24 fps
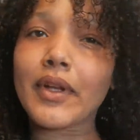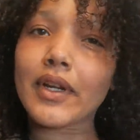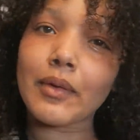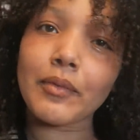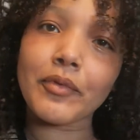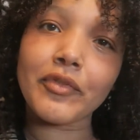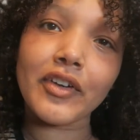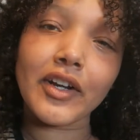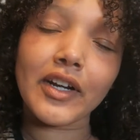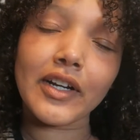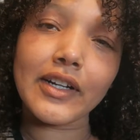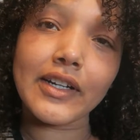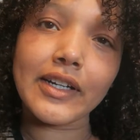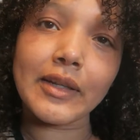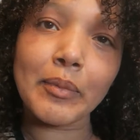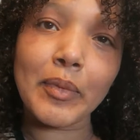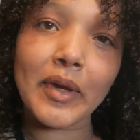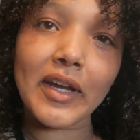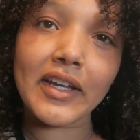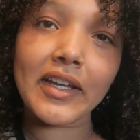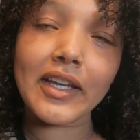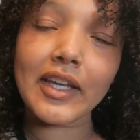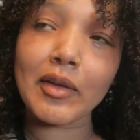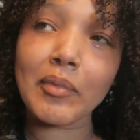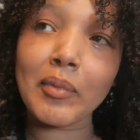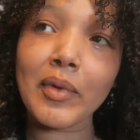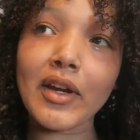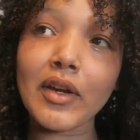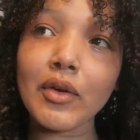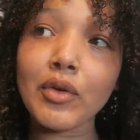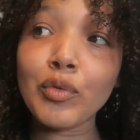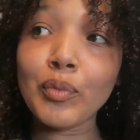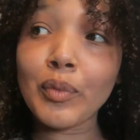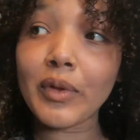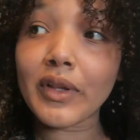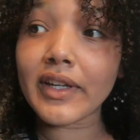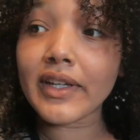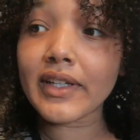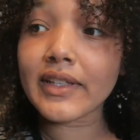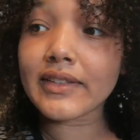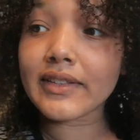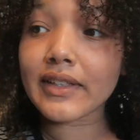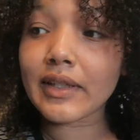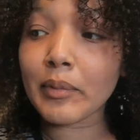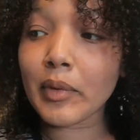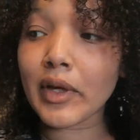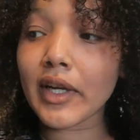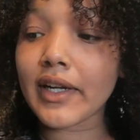and I'm finally back in my own
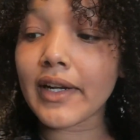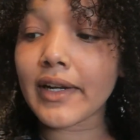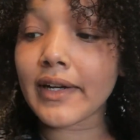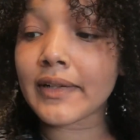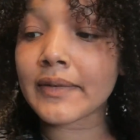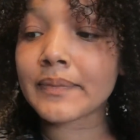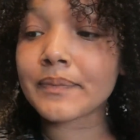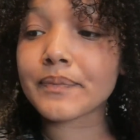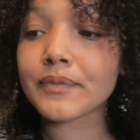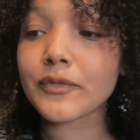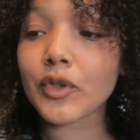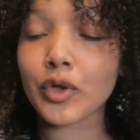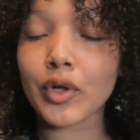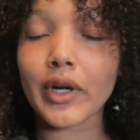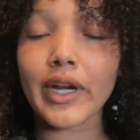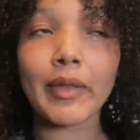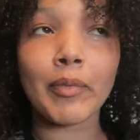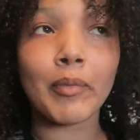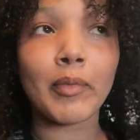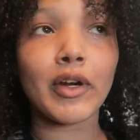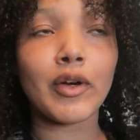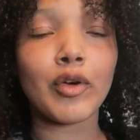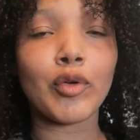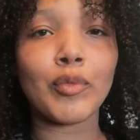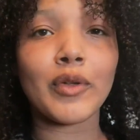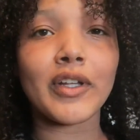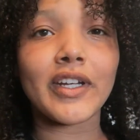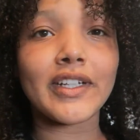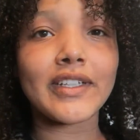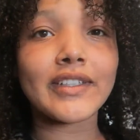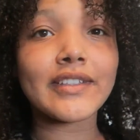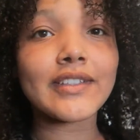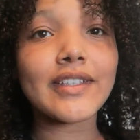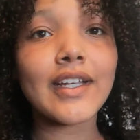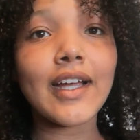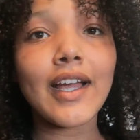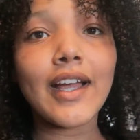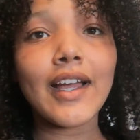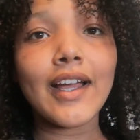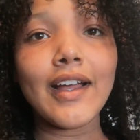place in Breda, or at my own place.